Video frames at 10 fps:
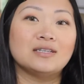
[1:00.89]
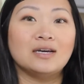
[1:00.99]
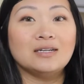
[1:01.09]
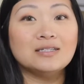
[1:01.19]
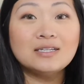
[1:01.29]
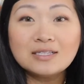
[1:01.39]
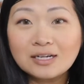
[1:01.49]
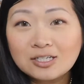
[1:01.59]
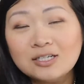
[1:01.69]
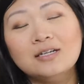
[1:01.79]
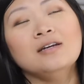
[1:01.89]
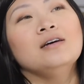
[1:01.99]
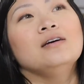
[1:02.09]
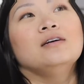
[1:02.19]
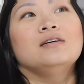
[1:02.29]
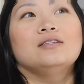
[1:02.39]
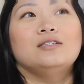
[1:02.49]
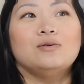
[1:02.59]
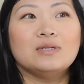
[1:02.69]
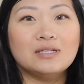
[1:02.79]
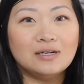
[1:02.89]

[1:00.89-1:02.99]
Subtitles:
I had a C-section, she wasn't